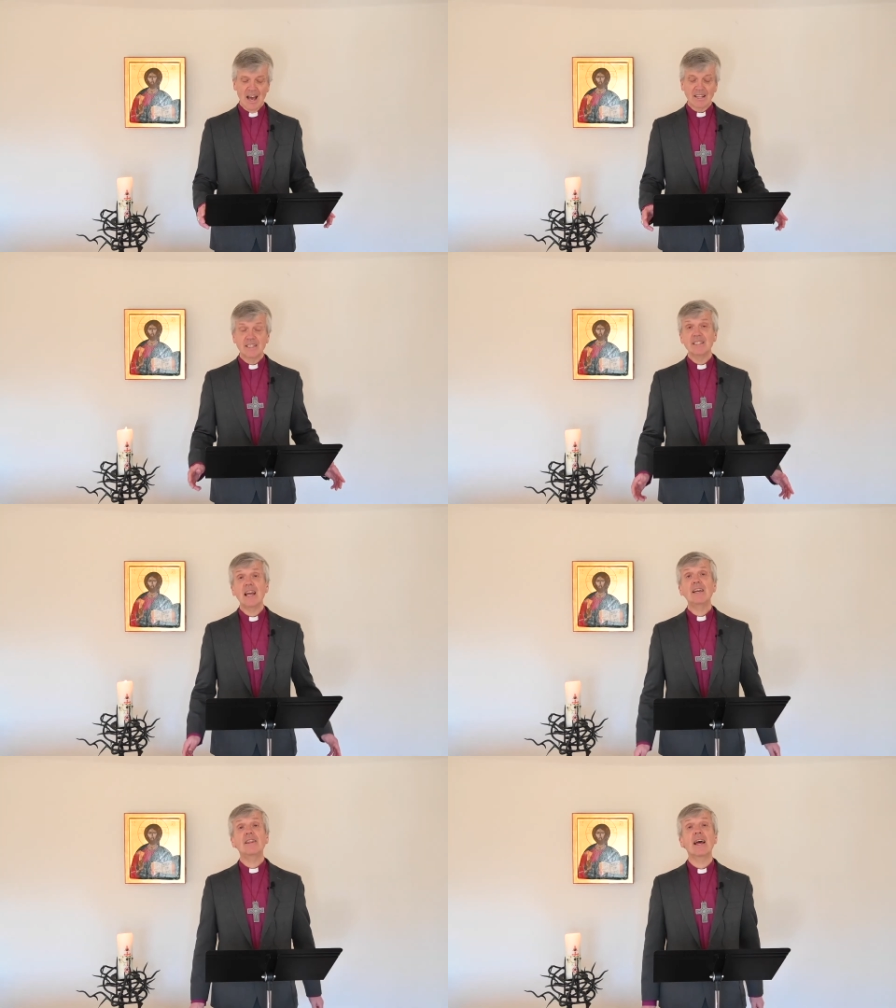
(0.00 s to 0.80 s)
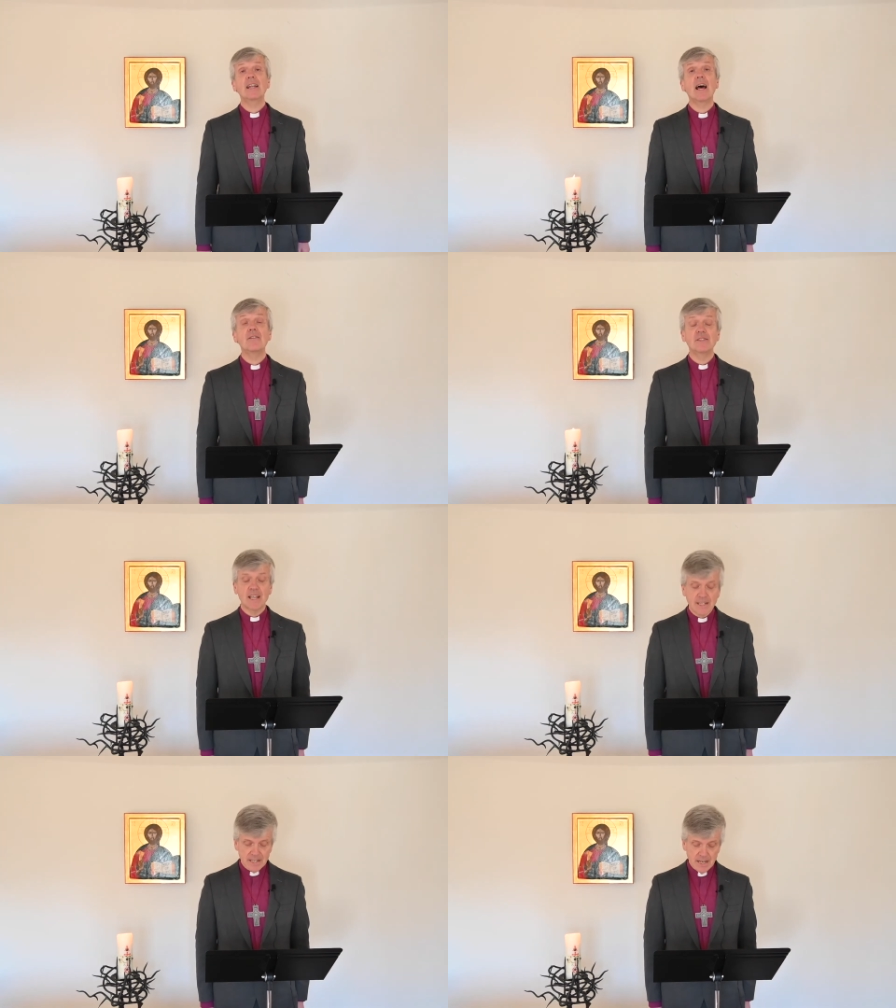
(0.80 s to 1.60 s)
and stake their lives
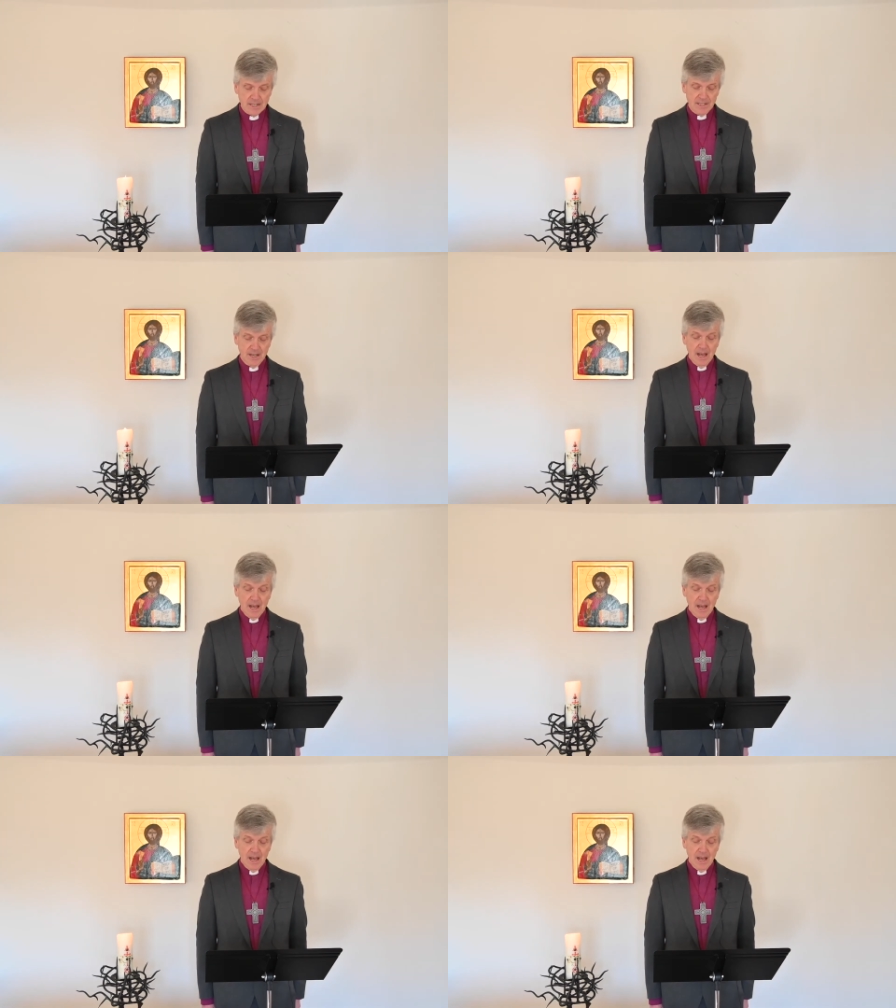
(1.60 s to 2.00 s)
they did,